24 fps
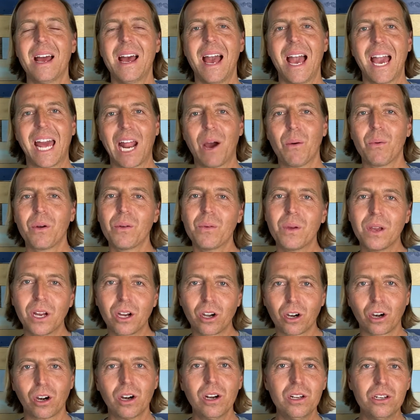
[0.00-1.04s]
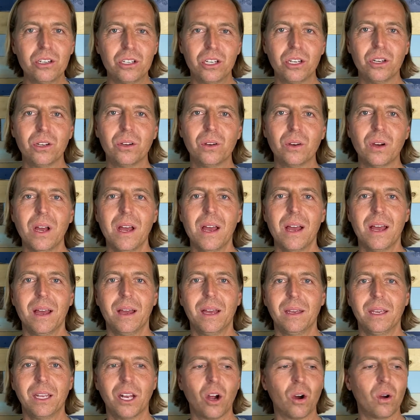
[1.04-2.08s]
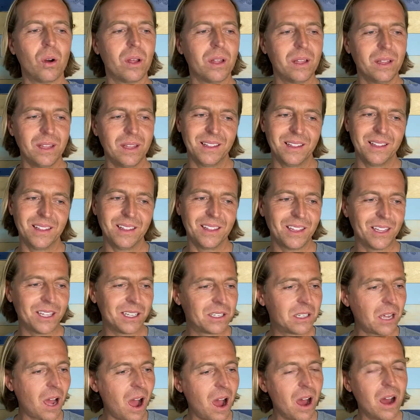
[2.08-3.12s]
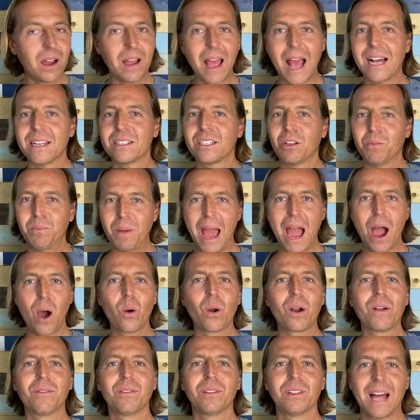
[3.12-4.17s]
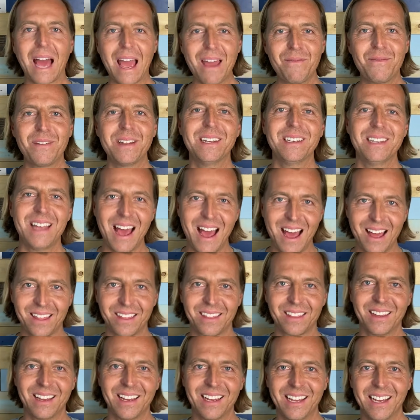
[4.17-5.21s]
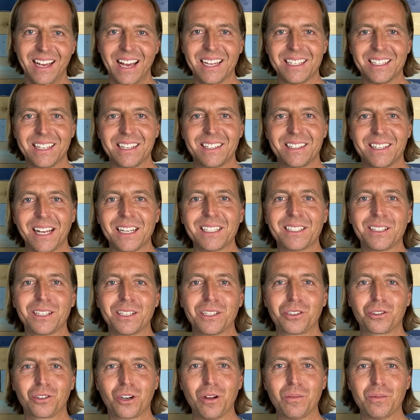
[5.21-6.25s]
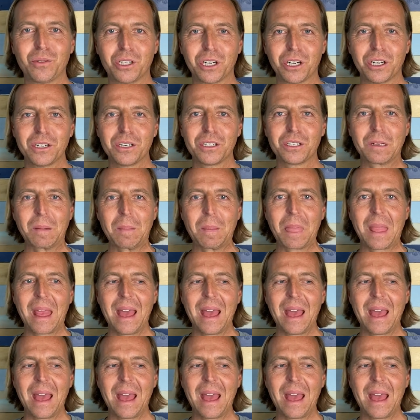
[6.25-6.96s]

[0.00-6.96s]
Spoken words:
And I want to encourage you, you know, the tongue has the power of life and death, as it says in the scriptures.